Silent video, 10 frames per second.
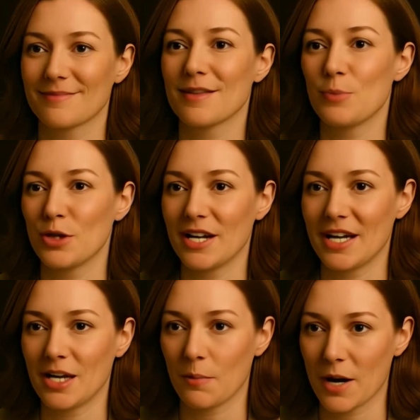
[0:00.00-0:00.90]
Like putting it
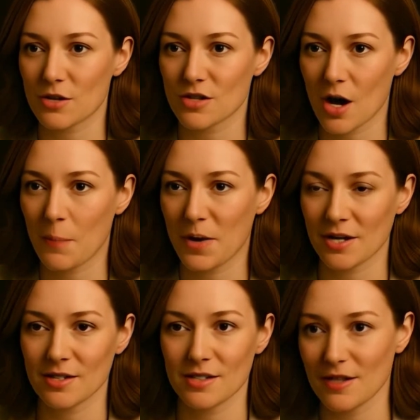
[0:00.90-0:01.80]
in a
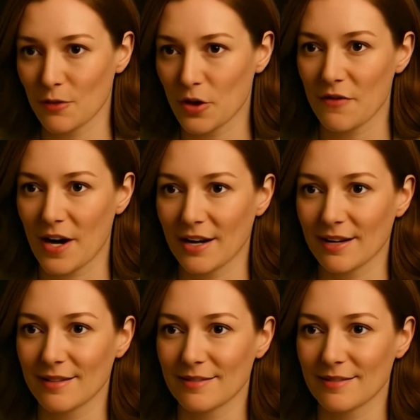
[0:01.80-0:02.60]
microscopic delivery van.